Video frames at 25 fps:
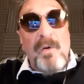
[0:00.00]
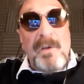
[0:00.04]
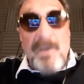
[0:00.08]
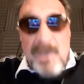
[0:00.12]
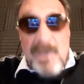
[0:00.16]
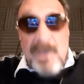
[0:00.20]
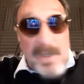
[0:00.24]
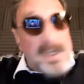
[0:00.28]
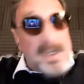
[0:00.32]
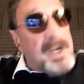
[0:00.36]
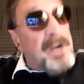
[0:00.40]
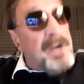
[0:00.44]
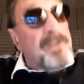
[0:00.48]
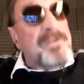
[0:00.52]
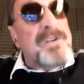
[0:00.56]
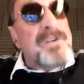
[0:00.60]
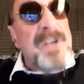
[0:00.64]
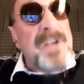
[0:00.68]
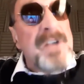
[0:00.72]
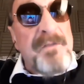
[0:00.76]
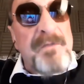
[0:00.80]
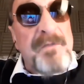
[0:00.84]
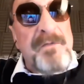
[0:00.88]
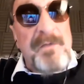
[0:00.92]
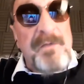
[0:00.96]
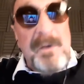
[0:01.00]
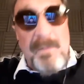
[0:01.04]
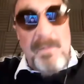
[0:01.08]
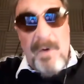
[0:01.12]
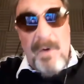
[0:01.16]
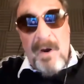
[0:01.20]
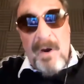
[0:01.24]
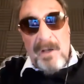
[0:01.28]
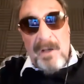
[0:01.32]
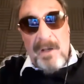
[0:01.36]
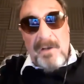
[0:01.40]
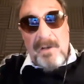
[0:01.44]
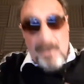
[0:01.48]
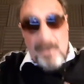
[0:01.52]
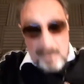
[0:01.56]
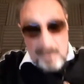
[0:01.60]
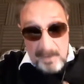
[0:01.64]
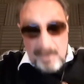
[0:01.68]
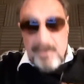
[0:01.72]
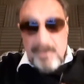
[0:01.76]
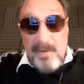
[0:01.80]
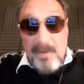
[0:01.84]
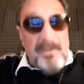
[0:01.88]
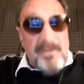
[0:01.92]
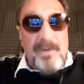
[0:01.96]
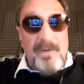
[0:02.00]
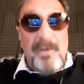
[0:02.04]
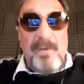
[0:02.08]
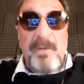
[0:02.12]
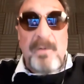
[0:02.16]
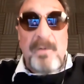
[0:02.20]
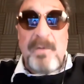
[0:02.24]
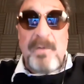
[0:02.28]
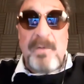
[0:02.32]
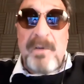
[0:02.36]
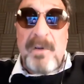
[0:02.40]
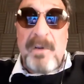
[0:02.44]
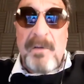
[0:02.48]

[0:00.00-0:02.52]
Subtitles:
It scares everybody to look at the truth